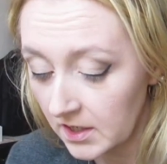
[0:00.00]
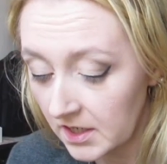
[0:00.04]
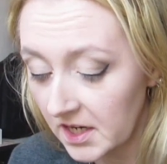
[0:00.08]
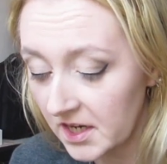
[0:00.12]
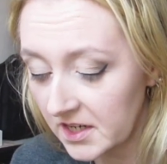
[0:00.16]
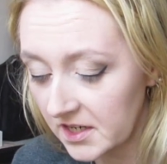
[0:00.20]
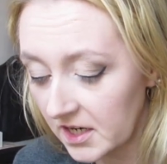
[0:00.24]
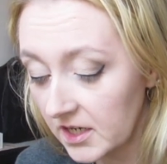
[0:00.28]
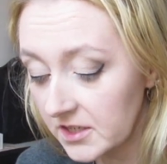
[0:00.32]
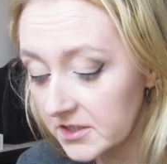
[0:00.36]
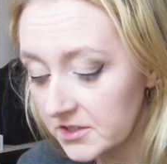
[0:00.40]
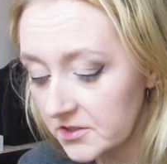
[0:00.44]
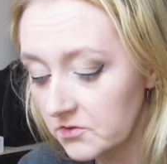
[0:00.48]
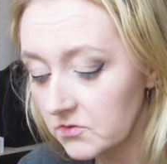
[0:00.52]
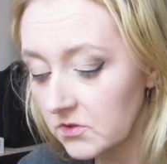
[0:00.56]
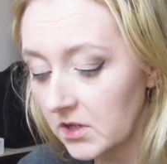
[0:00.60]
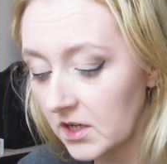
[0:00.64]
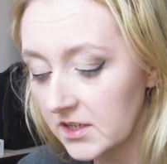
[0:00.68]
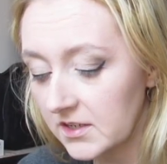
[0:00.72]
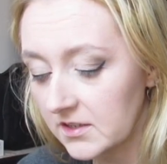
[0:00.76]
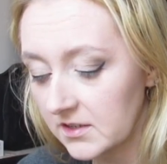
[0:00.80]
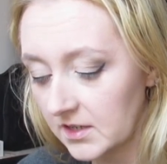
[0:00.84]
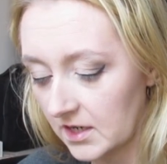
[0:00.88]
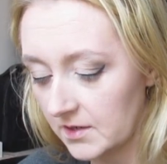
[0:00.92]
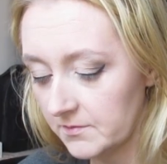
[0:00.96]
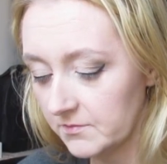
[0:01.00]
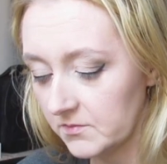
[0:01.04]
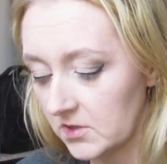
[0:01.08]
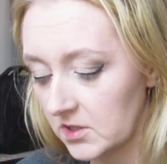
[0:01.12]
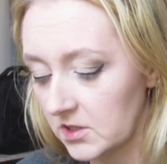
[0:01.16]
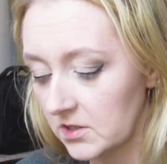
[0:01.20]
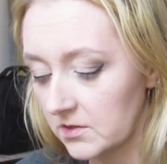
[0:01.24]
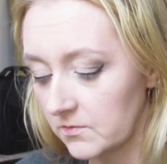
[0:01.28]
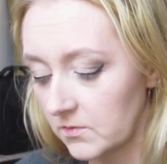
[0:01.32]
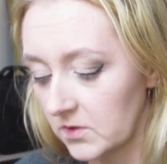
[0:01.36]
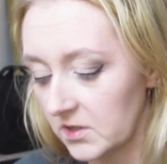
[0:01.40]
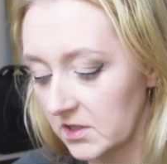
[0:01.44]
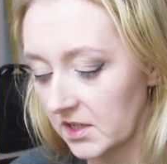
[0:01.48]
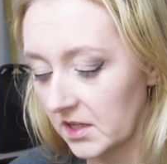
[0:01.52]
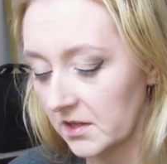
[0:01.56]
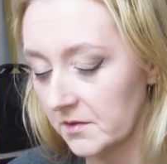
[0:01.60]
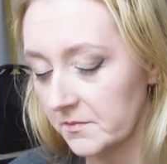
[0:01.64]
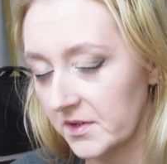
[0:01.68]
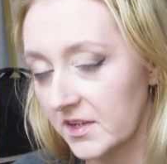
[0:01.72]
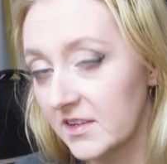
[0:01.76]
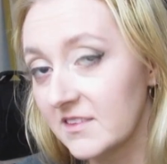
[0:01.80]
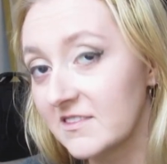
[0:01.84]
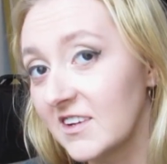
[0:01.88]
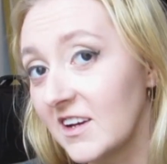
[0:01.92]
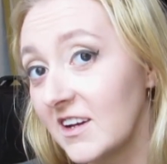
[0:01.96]
And I do like it. I'm going to want to get the
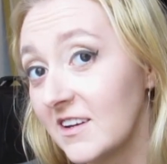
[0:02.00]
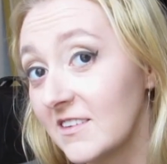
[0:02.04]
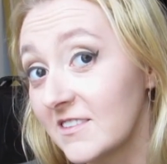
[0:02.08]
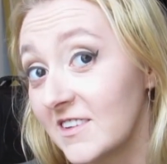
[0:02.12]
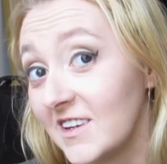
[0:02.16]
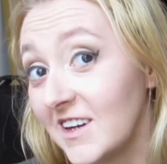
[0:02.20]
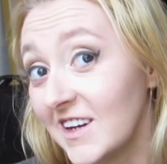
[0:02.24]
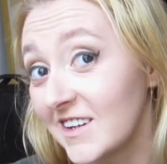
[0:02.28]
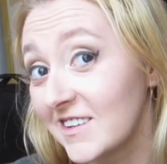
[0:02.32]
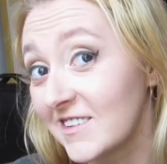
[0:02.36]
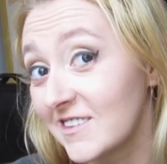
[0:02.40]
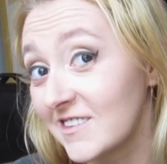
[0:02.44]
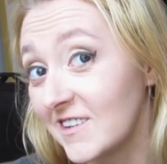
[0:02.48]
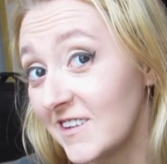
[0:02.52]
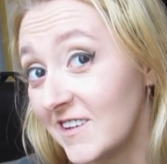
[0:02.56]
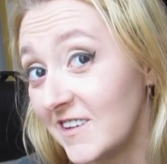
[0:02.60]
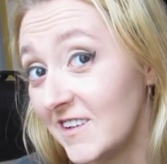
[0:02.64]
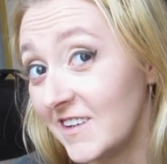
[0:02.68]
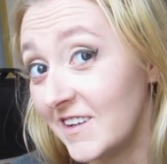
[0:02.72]
big size next.